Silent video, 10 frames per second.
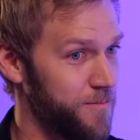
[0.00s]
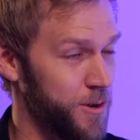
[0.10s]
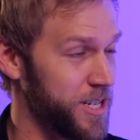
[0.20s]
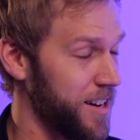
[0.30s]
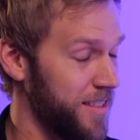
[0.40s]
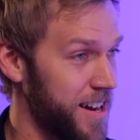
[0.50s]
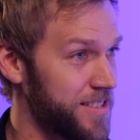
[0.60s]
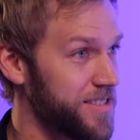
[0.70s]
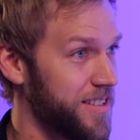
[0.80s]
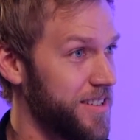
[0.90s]
worked in a lot of
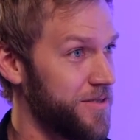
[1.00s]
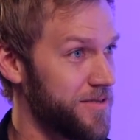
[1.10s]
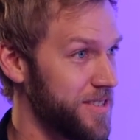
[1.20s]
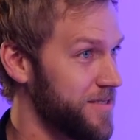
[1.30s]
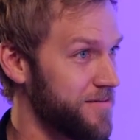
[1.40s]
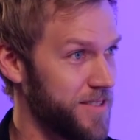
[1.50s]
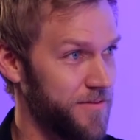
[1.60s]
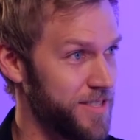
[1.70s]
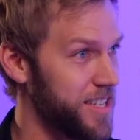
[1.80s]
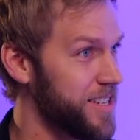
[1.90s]
studios in
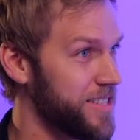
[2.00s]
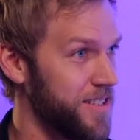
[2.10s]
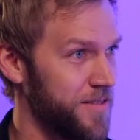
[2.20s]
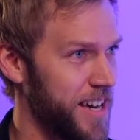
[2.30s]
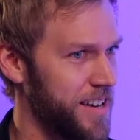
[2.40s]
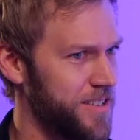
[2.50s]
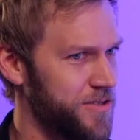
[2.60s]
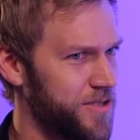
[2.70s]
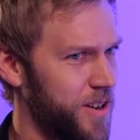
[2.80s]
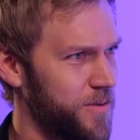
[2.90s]
different cities and all that, and you
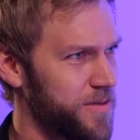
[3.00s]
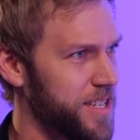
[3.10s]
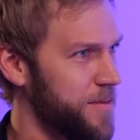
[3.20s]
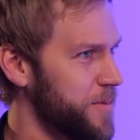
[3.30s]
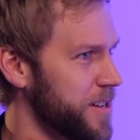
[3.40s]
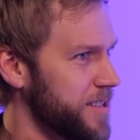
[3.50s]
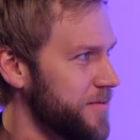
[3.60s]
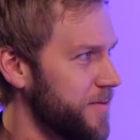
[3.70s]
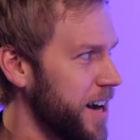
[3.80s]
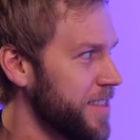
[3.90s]
don't typically
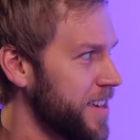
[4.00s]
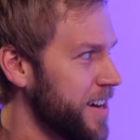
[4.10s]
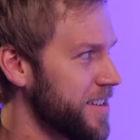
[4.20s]
find that.